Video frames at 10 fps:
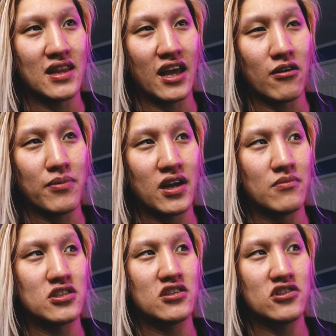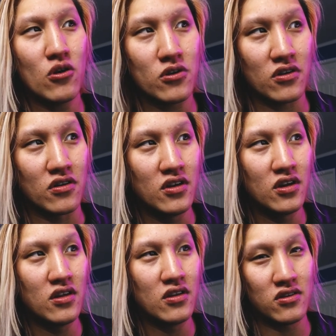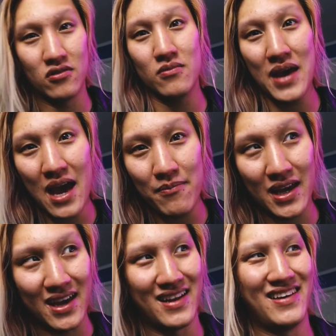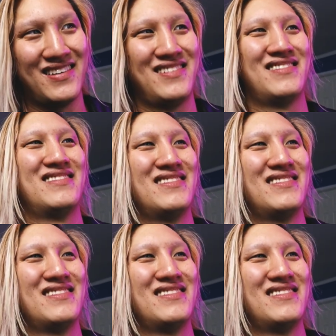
and later becomes the Joker due to Batman